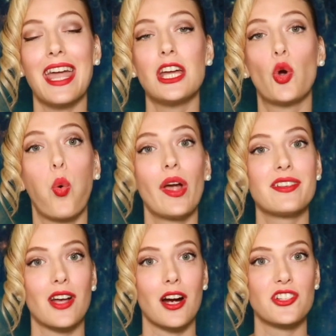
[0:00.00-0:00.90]
8
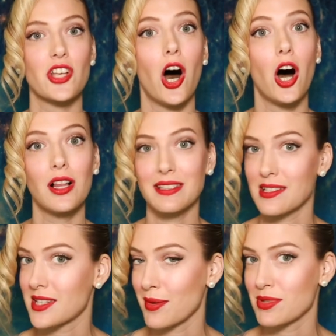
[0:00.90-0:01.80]
quasars all at the
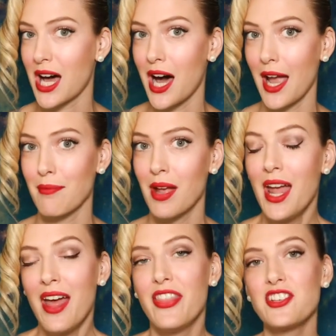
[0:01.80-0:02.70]
same time.
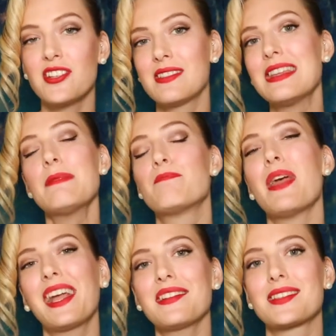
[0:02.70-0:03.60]
This is the
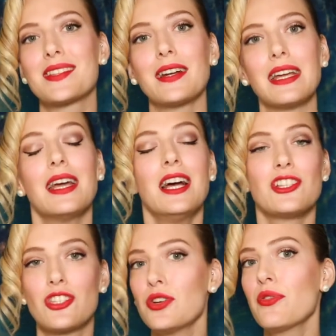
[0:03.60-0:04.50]
biggest study
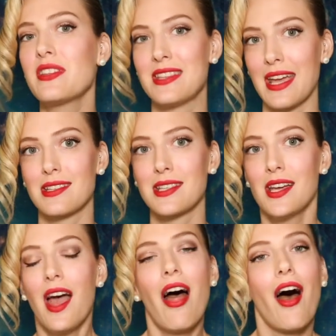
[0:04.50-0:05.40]
to the date
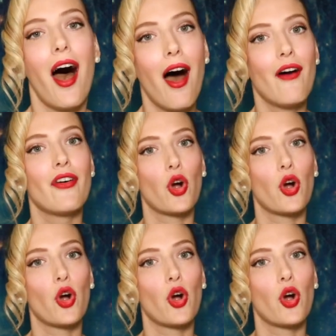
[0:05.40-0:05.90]
of